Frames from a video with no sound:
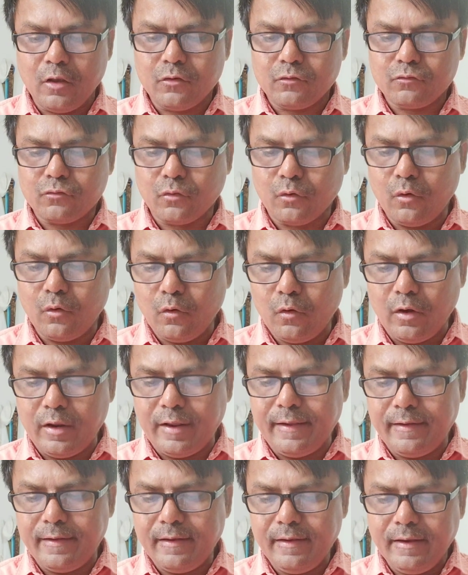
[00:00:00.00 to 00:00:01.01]

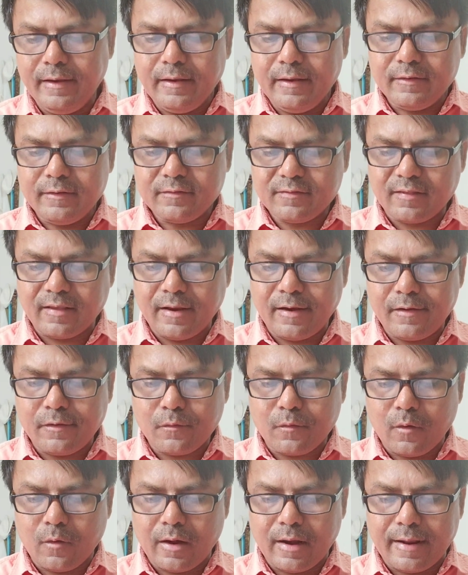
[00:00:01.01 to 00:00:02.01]
Slowly,
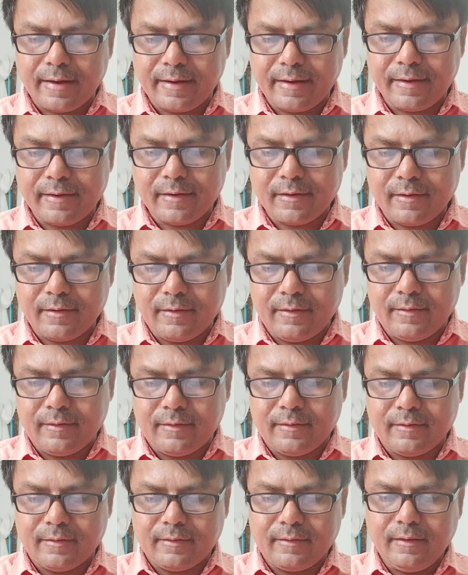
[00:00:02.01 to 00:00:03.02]
shade-tolerant
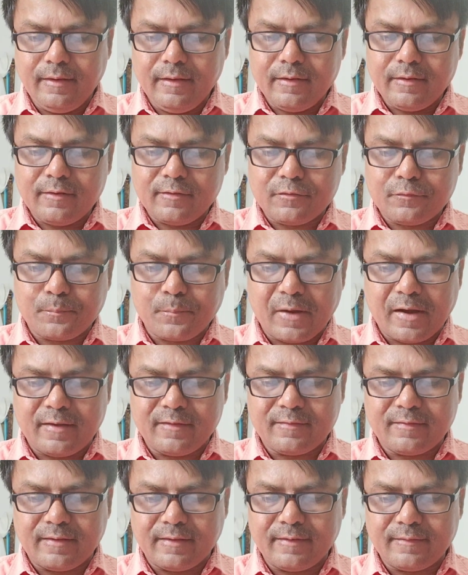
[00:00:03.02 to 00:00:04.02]

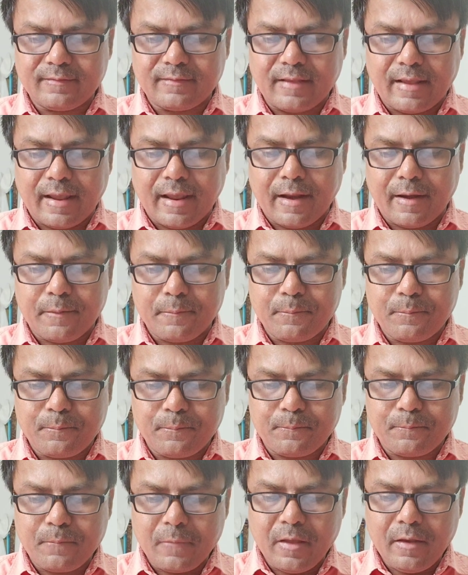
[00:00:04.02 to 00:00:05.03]
spruces and
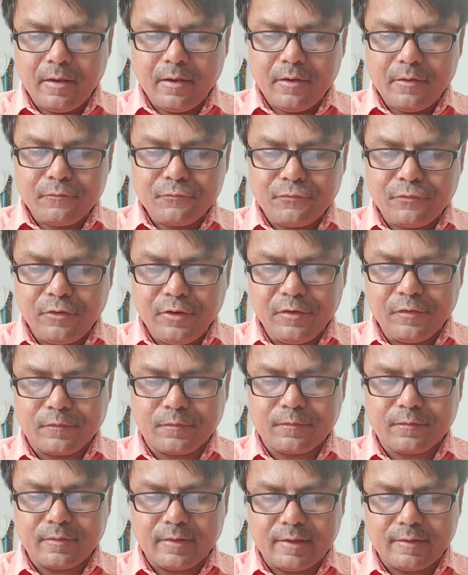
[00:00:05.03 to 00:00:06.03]

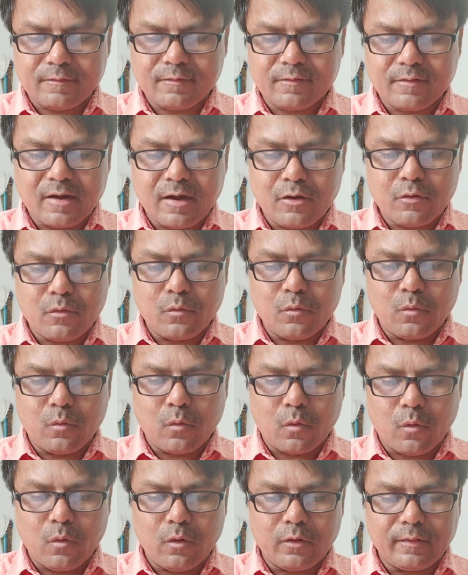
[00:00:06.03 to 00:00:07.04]
firs start to
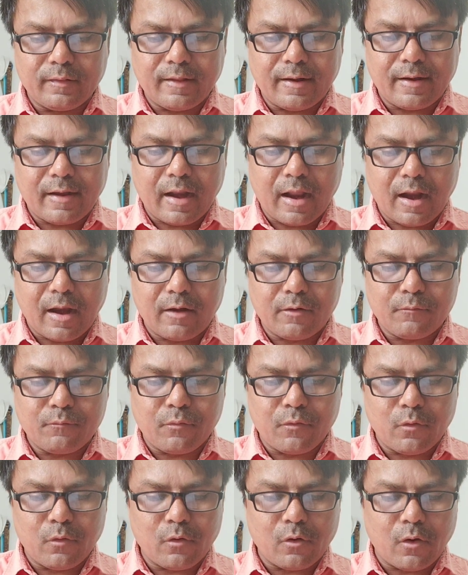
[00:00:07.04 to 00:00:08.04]
grow on the dark
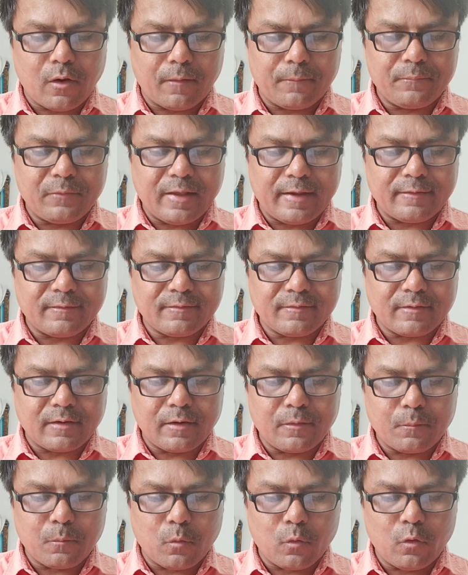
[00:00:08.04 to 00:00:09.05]
floor of the
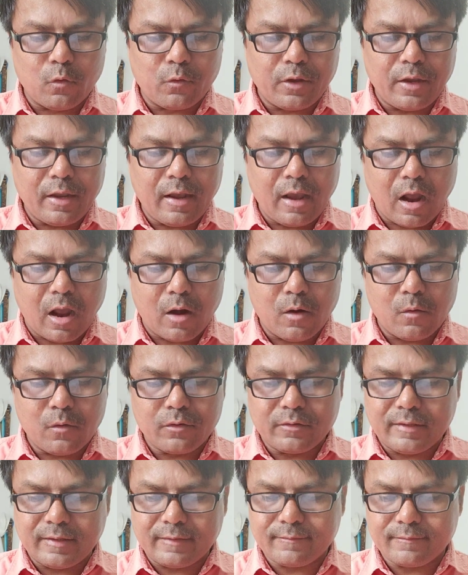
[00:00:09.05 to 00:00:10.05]
stand, blocking
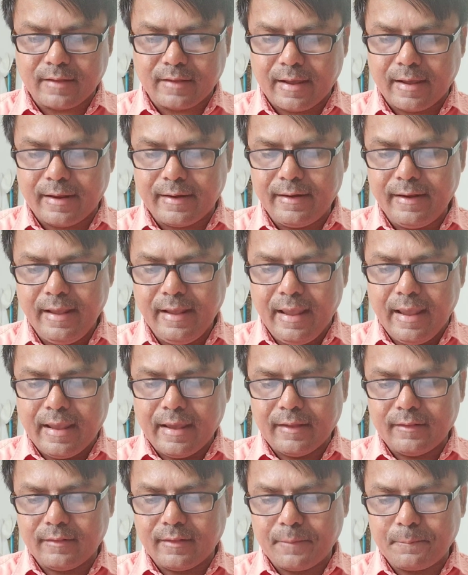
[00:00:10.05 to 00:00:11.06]
out the sun
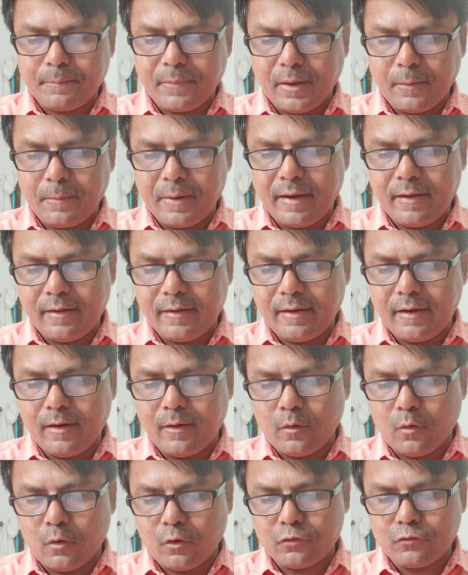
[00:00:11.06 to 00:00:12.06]
and
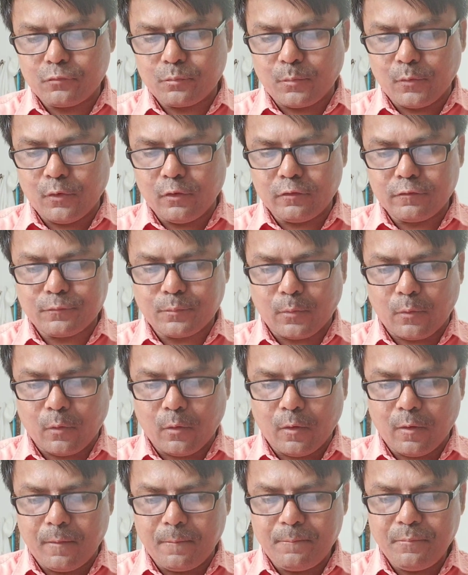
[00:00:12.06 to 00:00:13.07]
preventing lodgepoles
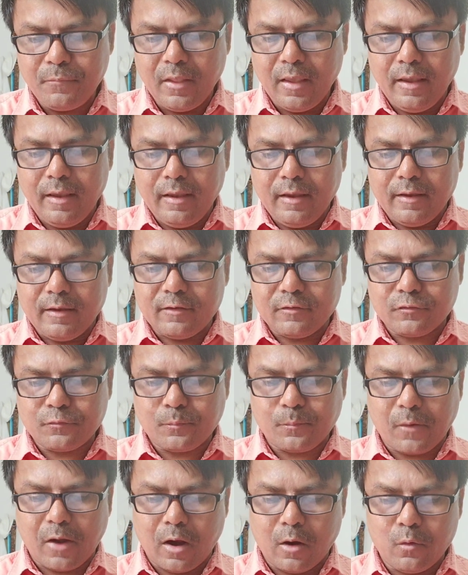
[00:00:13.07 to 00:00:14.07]
from
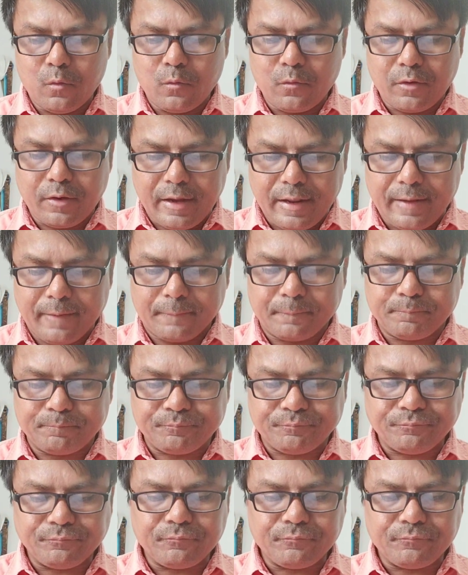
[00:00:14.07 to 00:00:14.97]
sprouting.